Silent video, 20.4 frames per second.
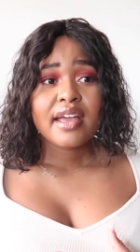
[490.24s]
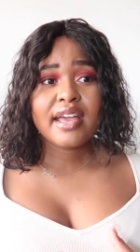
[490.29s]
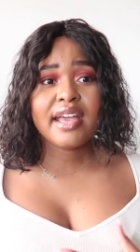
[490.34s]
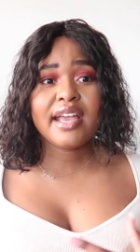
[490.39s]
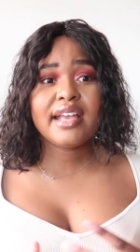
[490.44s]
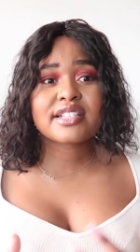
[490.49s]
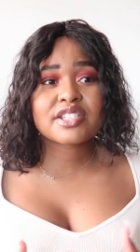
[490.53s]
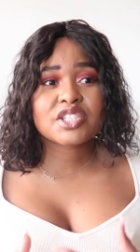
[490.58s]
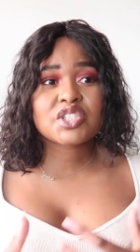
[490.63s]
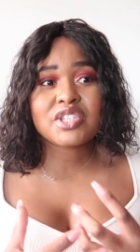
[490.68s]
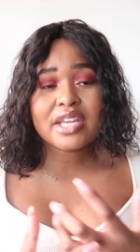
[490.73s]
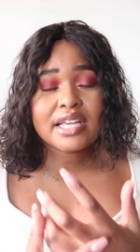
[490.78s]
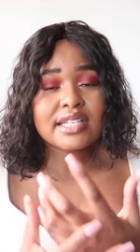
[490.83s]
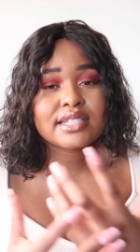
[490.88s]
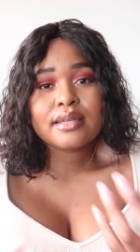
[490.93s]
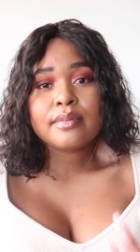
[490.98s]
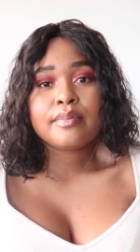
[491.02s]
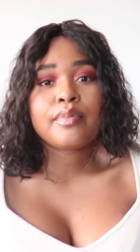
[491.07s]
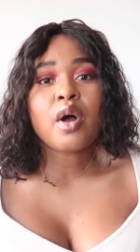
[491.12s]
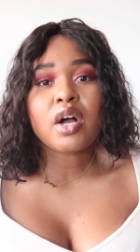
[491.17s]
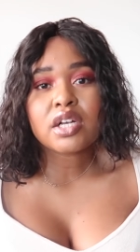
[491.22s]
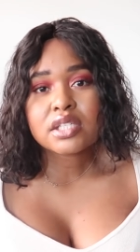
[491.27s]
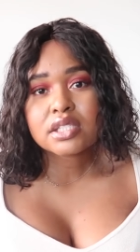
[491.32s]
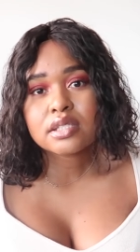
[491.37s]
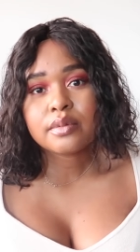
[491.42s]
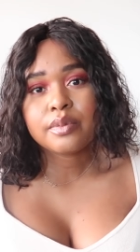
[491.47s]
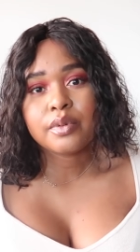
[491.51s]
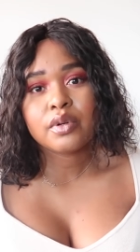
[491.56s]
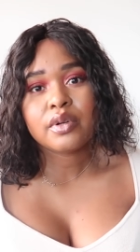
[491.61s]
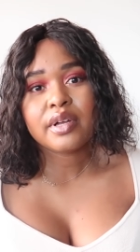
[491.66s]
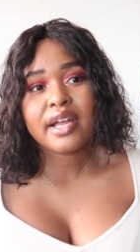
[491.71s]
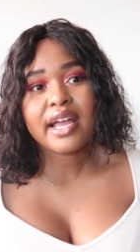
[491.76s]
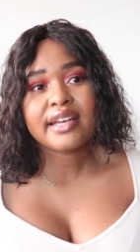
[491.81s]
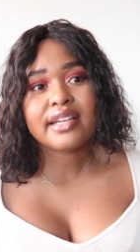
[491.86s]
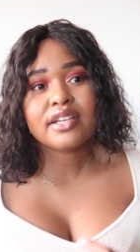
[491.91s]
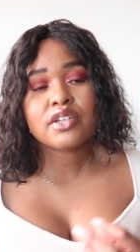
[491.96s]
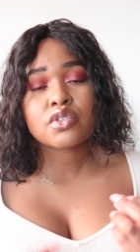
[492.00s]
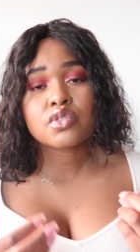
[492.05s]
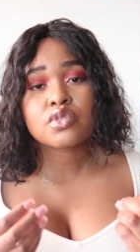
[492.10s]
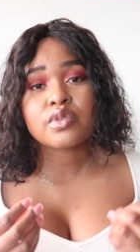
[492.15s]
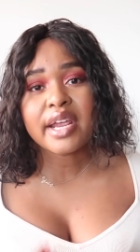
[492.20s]
It's, it's impossible and
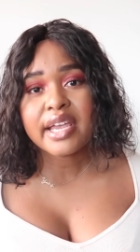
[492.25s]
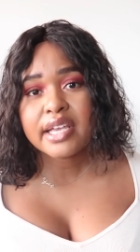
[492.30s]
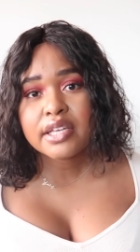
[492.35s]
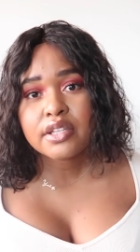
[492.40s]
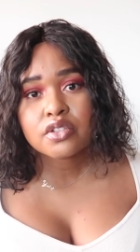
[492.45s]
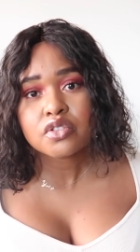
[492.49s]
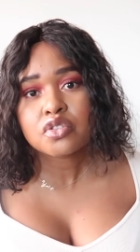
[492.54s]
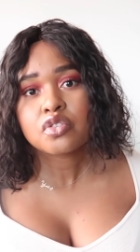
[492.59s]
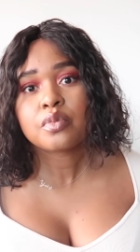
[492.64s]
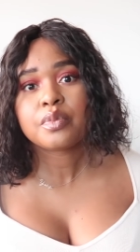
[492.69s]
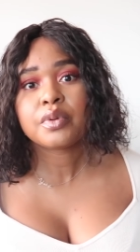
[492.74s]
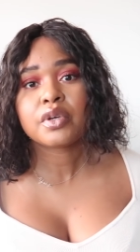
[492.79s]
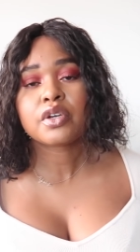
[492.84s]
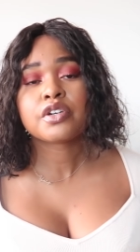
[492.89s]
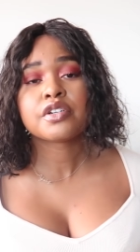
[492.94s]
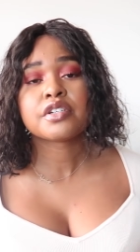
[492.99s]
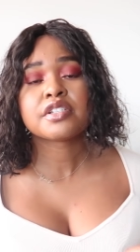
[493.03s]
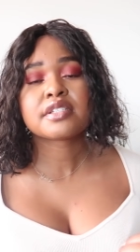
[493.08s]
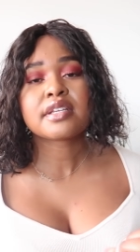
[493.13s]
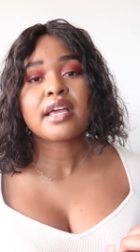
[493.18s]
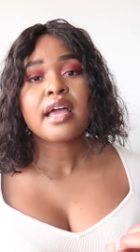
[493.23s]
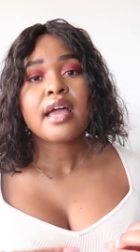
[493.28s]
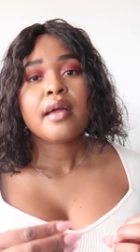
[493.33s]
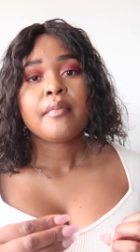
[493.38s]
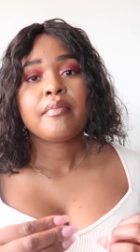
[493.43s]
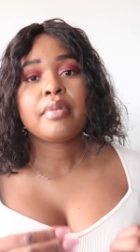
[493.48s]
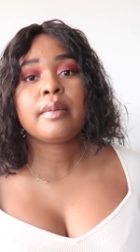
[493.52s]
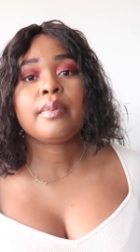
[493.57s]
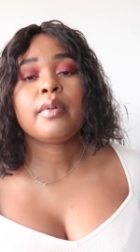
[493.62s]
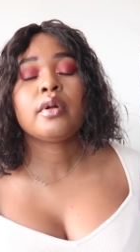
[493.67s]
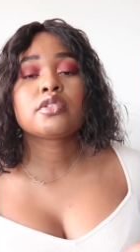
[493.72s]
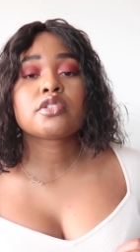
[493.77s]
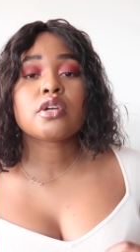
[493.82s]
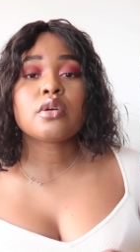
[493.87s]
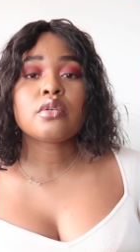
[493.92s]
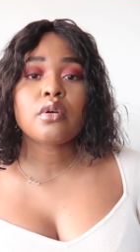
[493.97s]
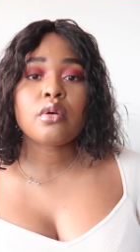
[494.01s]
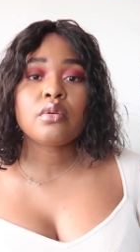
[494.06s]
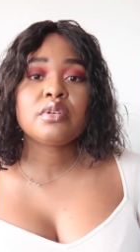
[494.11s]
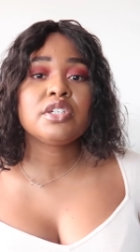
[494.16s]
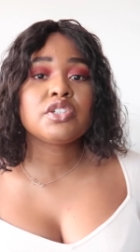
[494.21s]
it drains you because people
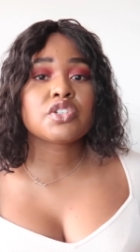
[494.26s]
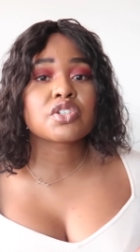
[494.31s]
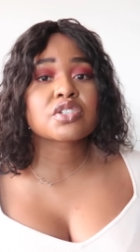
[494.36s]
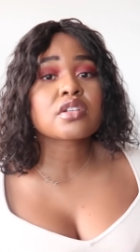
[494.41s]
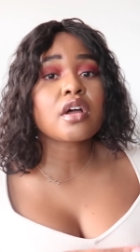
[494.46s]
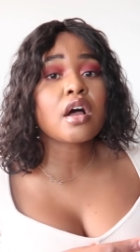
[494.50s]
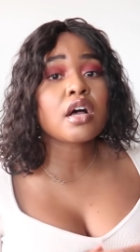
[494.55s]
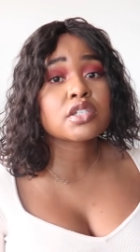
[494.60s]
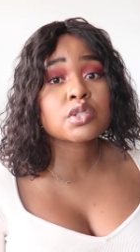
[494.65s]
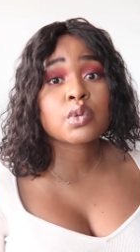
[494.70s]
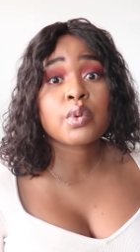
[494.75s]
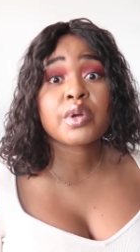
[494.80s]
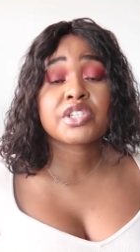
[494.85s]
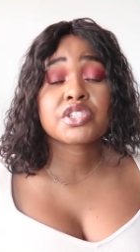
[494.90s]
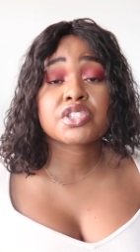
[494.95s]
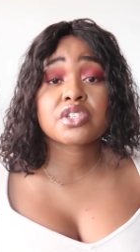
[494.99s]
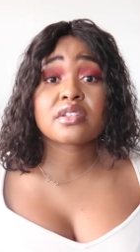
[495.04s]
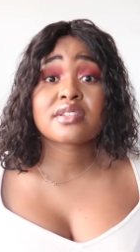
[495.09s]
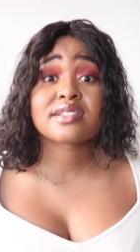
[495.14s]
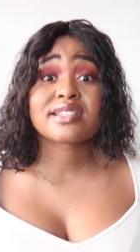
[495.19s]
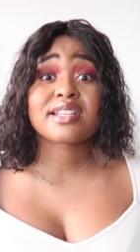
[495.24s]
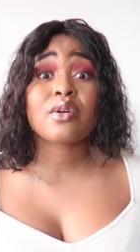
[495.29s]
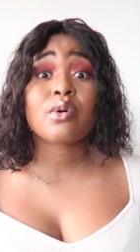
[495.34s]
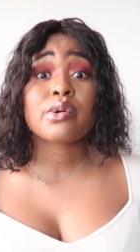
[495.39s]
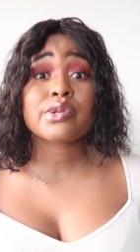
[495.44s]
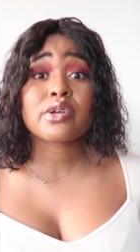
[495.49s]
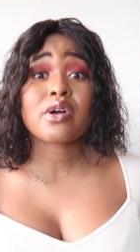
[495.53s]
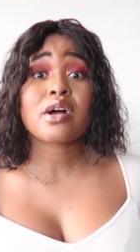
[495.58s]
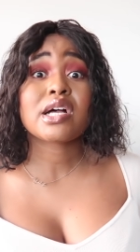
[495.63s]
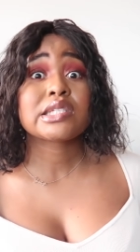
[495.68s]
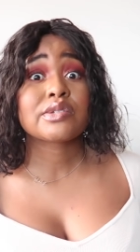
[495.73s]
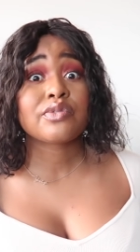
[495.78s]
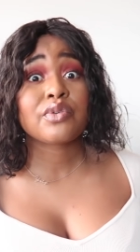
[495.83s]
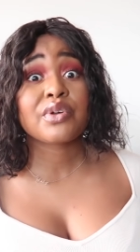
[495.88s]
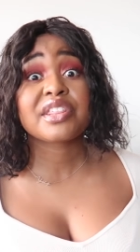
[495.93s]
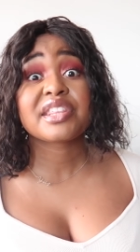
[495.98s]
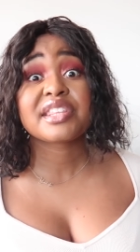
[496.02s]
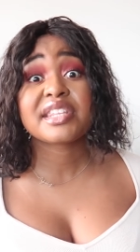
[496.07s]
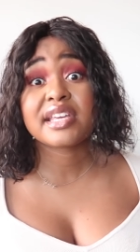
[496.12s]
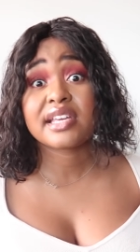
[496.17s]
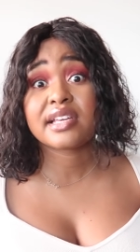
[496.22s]
don't only just ask questions, they also ask for
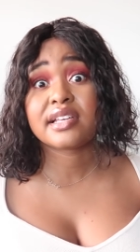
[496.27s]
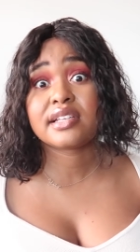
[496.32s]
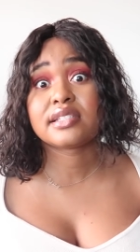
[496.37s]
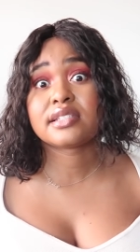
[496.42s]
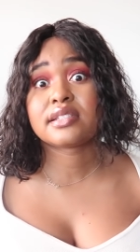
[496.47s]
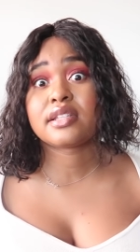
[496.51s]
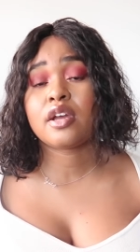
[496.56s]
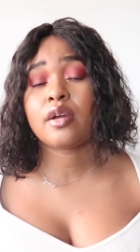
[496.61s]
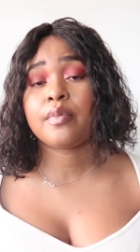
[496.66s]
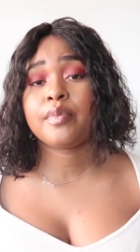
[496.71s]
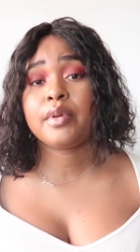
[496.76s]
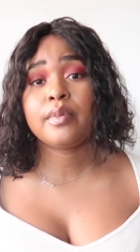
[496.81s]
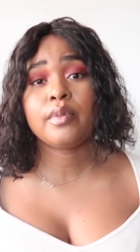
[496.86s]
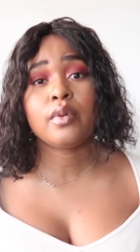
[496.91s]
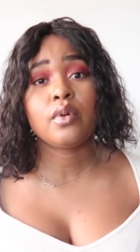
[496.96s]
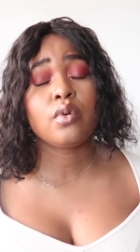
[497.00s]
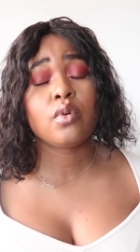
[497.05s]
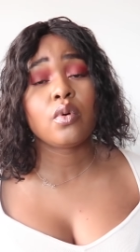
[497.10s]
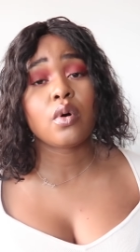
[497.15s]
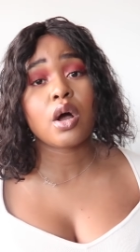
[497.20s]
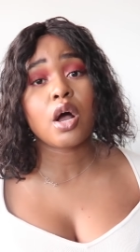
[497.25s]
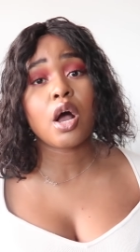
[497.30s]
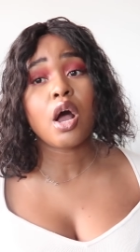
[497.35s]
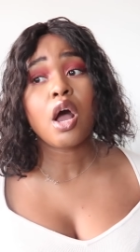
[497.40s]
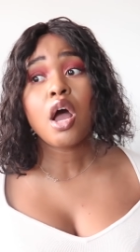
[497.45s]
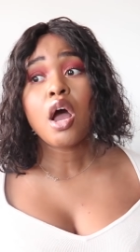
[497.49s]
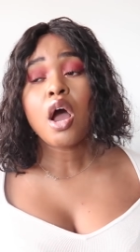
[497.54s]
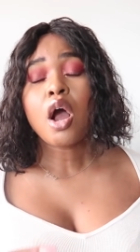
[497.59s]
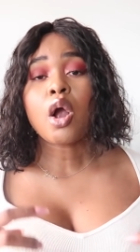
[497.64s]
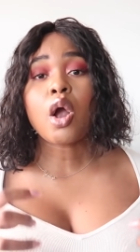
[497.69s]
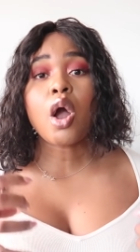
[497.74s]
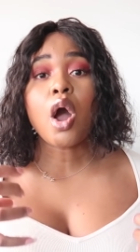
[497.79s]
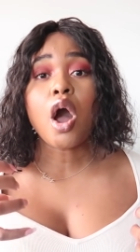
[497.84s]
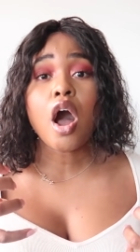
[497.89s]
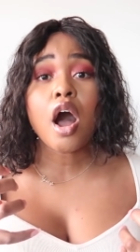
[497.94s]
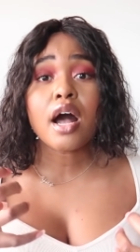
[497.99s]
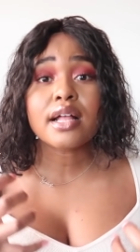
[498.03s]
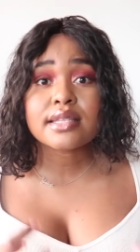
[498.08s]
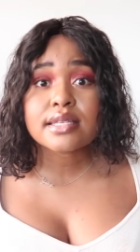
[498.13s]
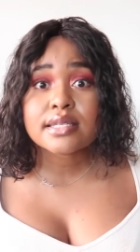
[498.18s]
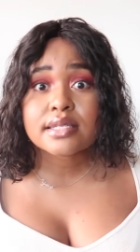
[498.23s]
things. There are people who are
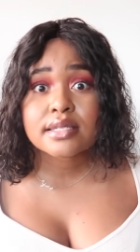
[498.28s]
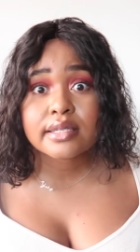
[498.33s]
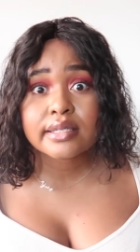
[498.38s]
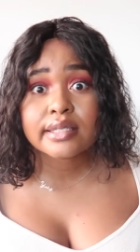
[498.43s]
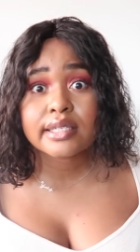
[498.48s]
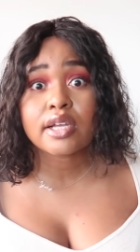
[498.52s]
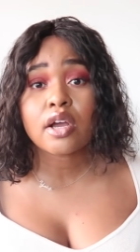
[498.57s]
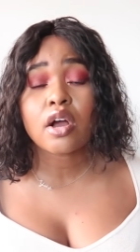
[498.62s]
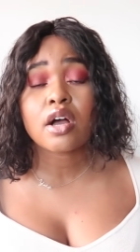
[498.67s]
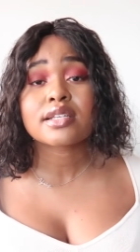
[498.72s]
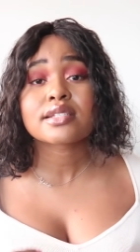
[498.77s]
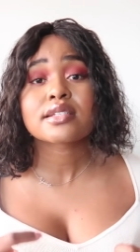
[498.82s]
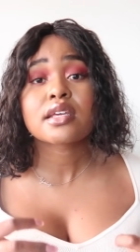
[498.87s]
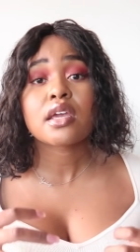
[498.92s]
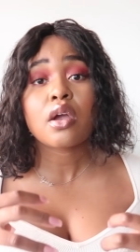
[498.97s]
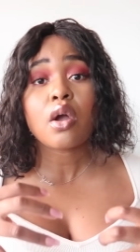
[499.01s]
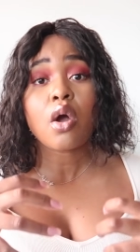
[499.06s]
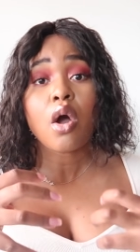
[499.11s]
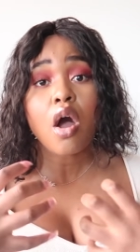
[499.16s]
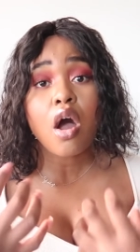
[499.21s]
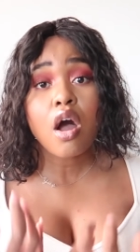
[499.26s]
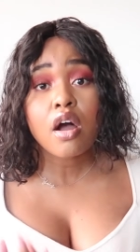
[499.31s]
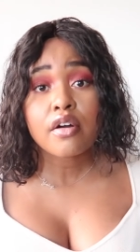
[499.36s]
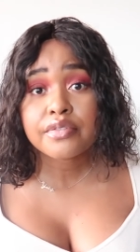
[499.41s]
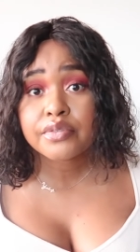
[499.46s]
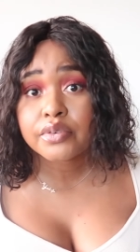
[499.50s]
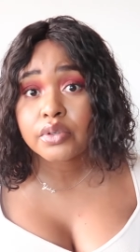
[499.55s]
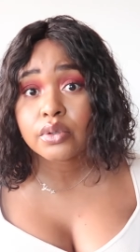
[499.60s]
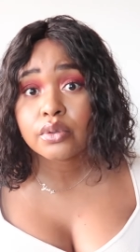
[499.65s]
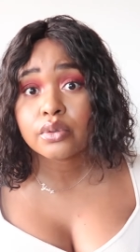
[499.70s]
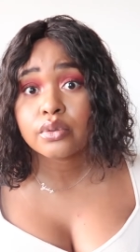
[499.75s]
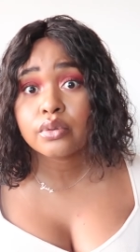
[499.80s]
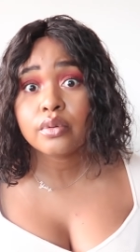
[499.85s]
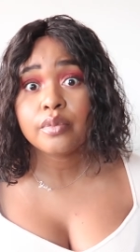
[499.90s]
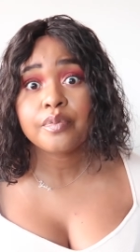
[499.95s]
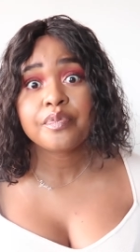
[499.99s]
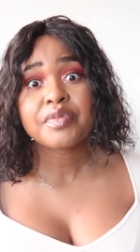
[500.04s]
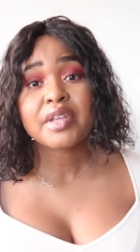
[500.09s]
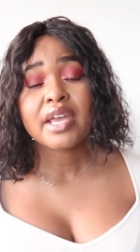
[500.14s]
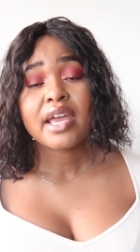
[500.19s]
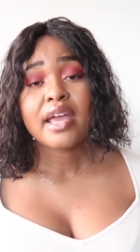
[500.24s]
constantly asking of you